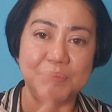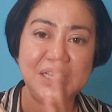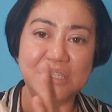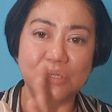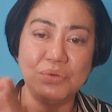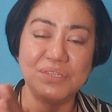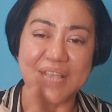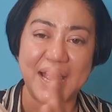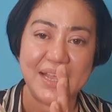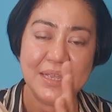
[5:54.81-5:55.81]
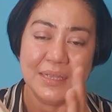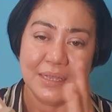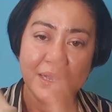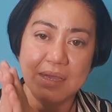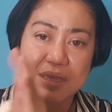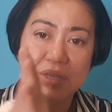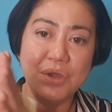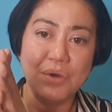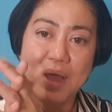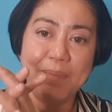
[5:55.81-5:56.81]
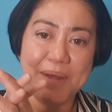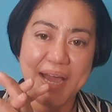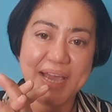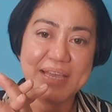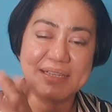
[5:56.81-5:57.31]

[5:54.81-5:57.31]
please do apply